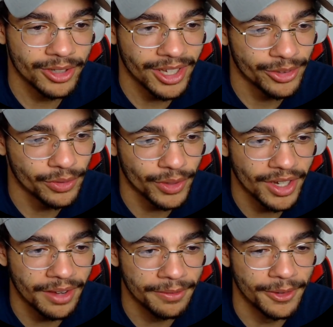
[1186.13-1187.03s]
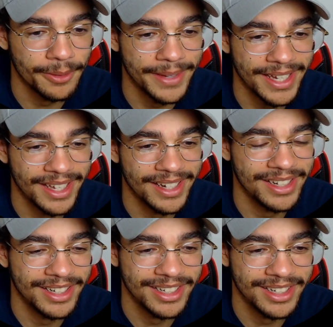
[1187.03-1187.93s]
close for comfort,
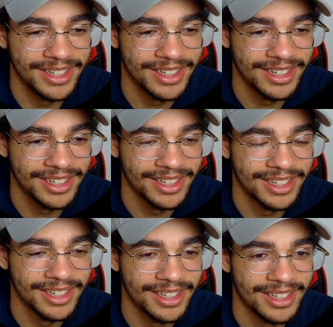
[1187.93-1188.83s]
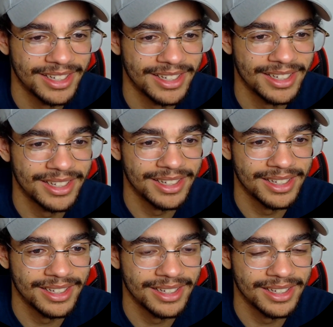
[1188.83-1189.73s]
man. Listen
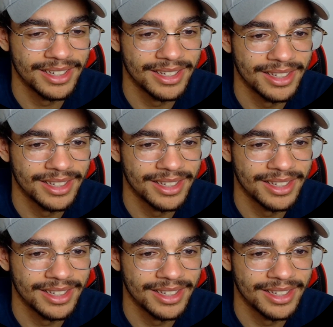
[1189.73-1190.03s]
to them, they're